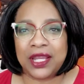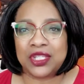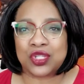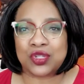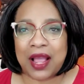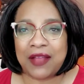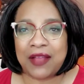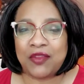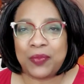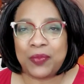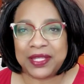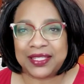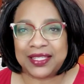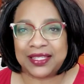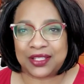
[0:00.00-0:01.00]
travel
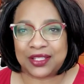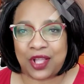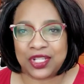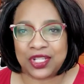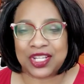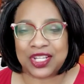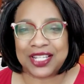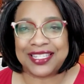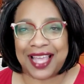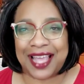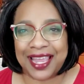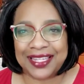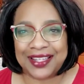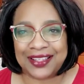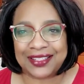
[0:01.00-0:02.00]
business launch
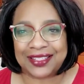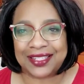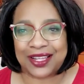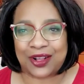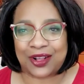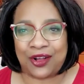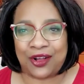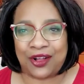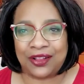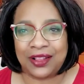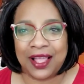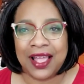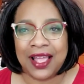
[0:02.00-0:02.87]
diagnostic call.